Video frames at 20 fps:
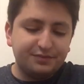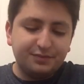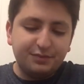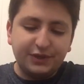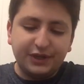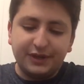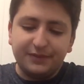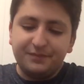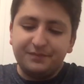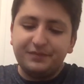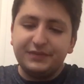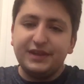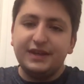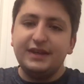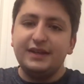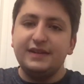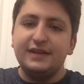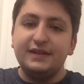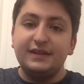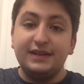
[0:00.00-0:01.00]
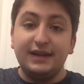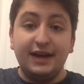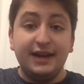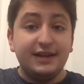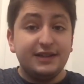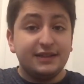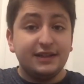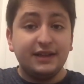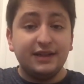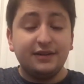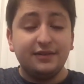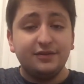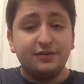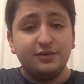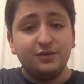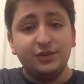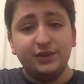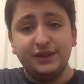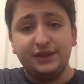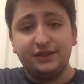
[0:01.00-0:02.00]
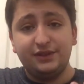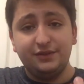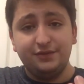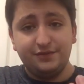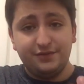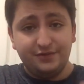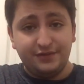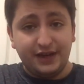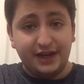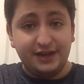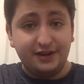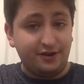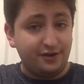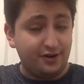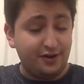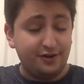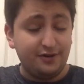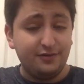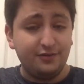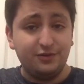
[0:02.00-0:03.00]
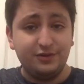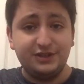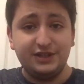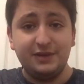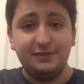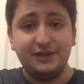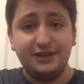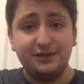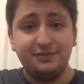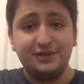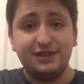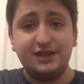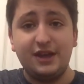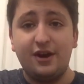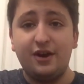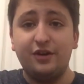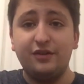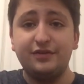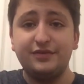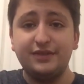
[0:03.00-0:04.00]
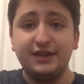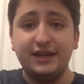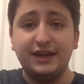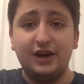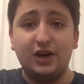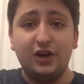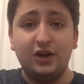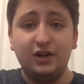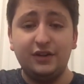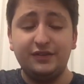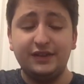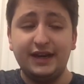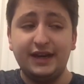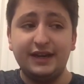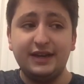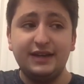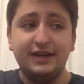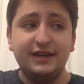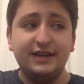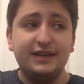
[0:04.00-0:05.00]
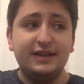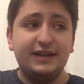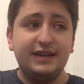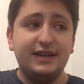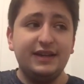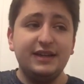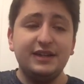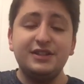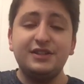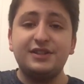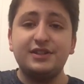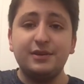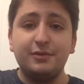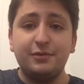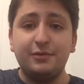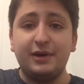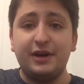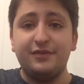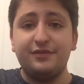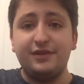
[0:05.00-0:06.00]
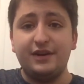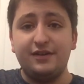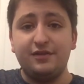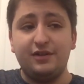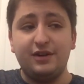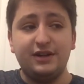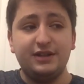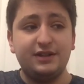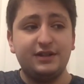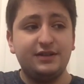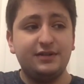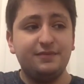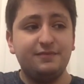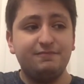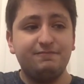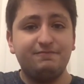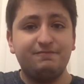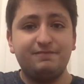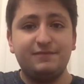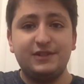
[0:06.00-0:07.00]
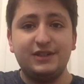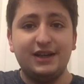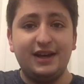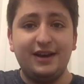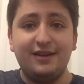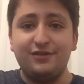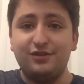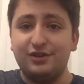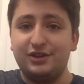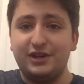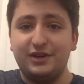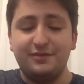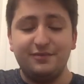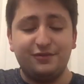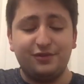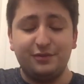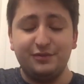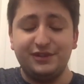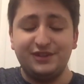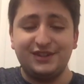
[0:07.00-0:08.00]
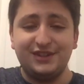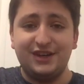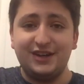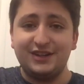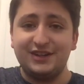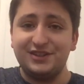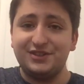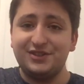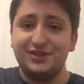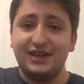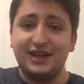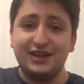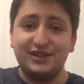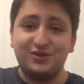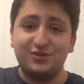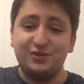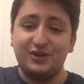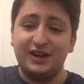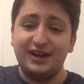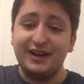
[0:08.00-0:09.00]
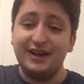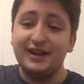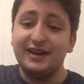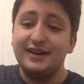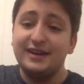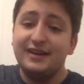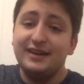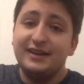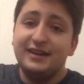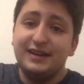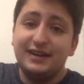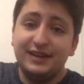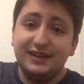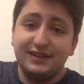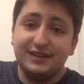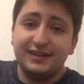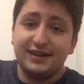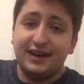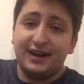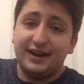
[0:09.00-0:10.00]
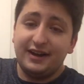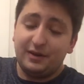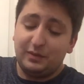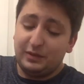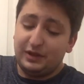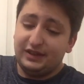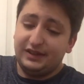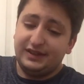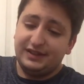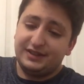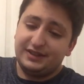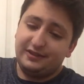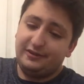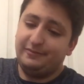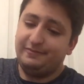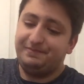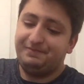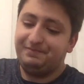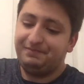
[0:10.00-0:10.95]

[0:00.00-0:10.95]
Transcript: But the ending with Vader redeeming himself and all of that is some of my favorite to ever come from the saga. So that is why it is high on my list.